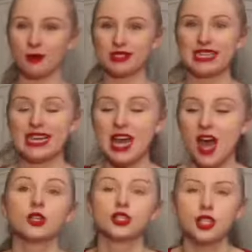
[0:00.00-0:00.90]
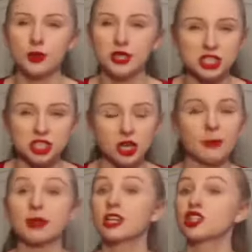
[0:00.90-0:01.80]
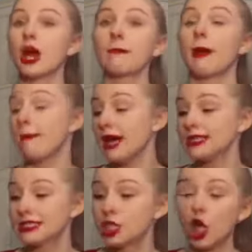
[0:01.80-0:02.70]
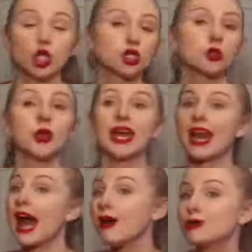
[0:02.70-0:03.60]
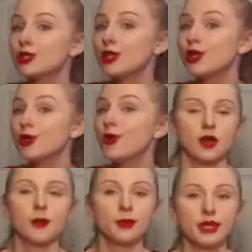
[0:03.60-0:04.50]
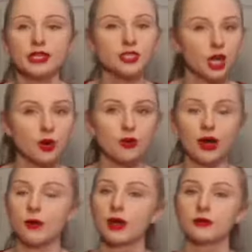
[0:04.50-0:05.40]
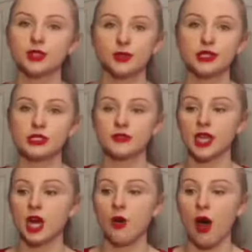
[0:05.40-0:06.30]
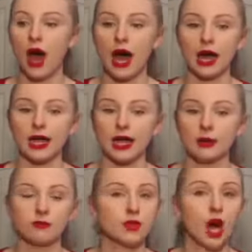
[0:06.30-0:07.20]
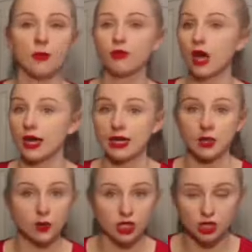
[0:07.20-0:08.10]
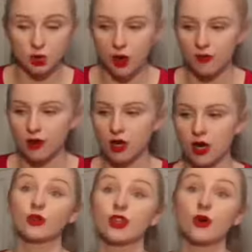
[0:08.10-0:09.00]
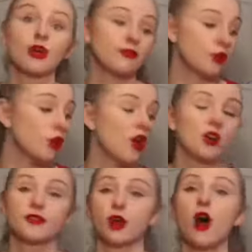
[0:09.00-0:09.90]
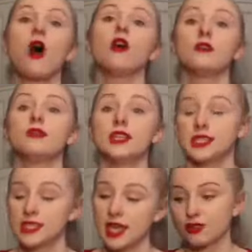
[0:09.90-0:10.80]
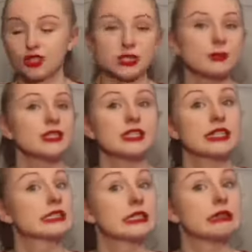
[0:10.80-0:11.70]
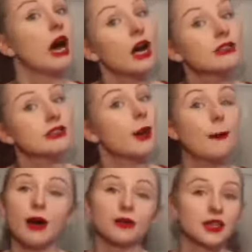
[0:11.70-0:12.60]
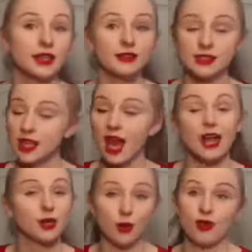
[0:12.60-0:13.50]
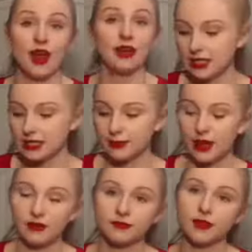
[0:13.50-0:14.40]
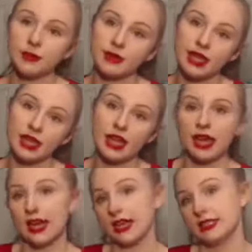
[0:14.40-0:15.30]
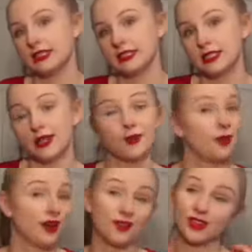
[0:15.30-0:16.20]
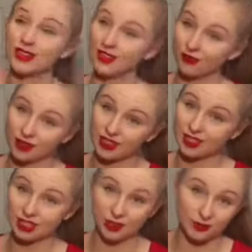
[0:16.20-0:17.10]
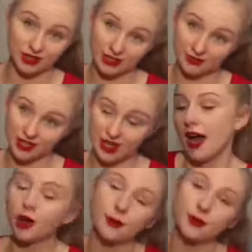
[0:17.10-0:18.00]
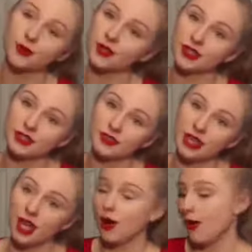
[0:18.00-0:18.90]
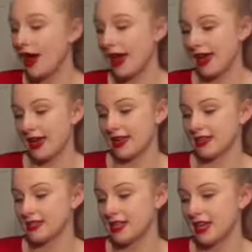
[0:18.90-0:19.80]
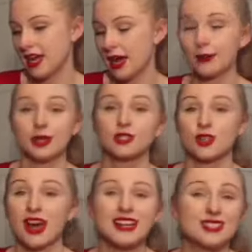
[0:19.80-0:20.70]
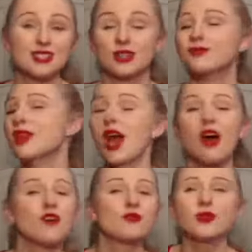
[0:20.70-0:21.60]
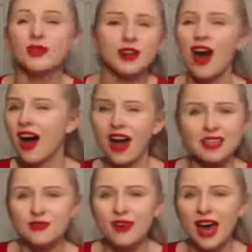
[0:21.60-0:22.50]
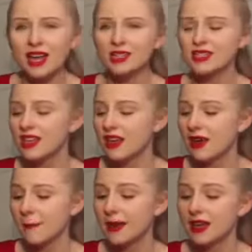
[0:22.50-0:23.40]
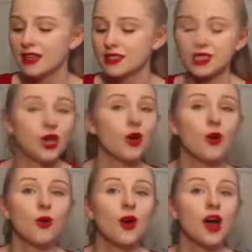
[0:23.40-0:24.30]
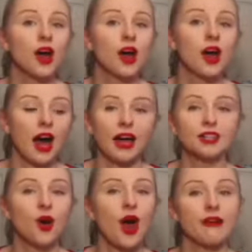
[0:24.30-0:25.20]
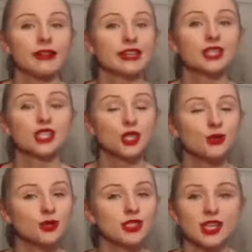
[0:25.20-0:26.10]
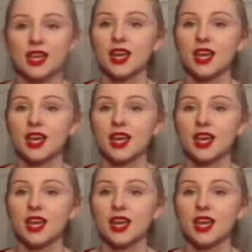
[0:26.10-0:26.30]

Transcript: post it. So this year I'm going to try my best to get it out to you. Please know that when I'm doing this video, I am not bragging whatsoever. Really grateful for all of this. Christmas is not about the gifts, I know that. It's about family and whatever religion you believe in. I hope you enjoy this video and I'm gonna try to film it kind of fast because so I don't have an excuse